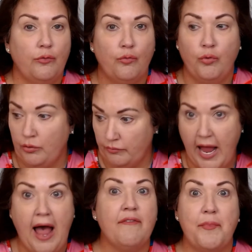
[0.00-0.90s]
will
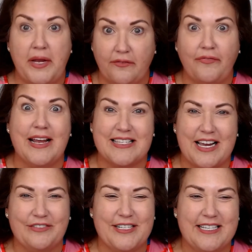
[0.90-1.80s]
have a beat face
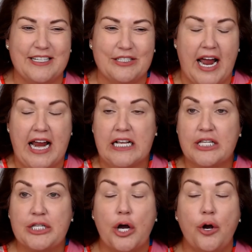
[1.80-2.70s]
every single day. And
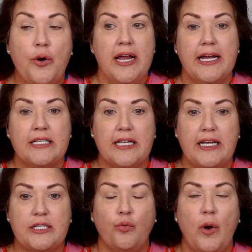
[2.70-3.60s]
so
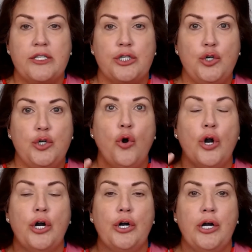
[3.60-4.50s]
it's what
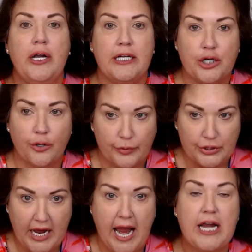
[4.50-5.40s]
your
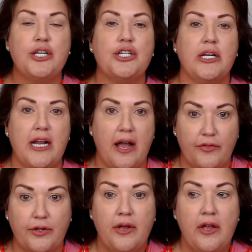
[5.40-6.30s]
interpretation of
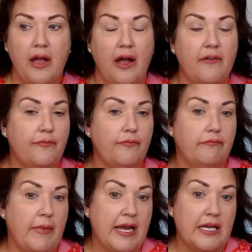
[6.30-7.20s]

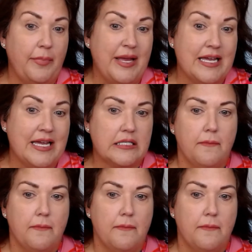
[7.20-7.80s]
makeup is.